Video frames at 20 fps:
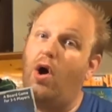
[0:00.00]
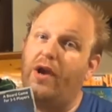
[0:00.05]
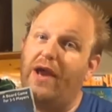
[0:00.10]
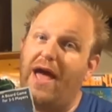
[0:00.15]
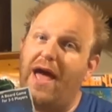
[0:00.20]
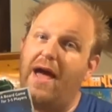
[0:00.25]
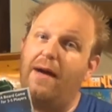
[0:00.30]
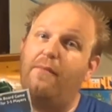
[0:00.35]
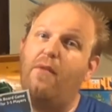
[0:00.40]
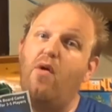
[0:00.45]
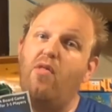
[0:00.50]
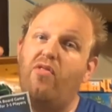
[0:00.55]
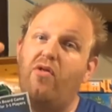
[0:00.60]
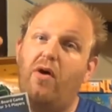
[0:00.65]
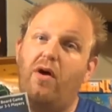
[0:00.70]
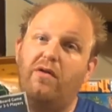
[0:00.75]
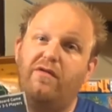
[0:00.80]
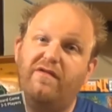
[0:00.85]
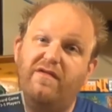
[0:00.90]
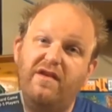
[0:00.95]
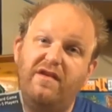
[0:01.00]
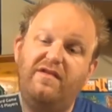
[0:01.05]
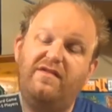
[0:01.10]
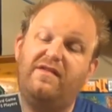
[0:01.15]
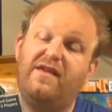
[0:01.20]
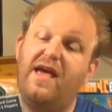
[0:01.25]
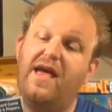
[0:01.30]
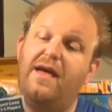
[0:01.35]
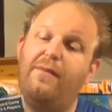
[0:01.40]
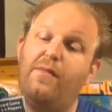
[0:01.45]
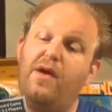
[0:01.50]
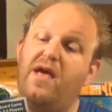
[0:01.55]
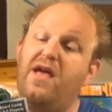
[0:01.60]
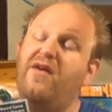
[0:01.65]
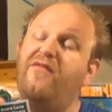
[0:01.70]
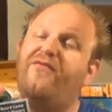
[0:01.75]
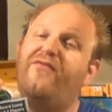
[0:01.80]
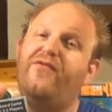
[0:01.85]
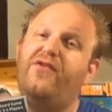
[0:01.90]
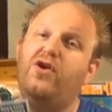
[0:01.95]
on Amazon this game
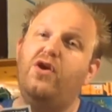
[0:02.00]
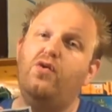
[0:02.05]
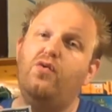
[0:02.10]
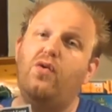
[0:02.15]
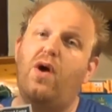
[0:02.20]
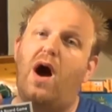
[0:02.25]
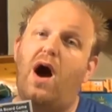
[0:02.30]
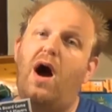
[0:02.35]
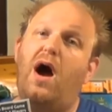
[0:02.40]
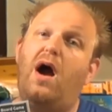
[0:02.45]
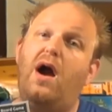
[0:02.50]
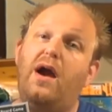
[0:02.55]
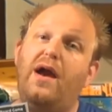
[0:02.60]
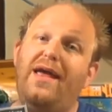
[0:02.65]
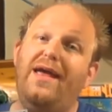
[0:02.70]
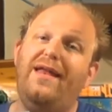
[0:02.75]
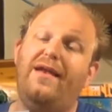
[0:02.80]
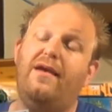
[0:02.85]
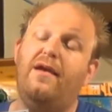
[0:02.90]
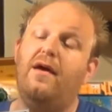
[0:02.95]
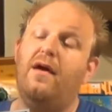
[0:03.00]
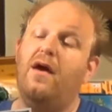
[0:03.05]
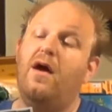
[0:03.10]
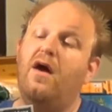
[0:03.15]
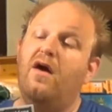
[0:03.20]
if you are in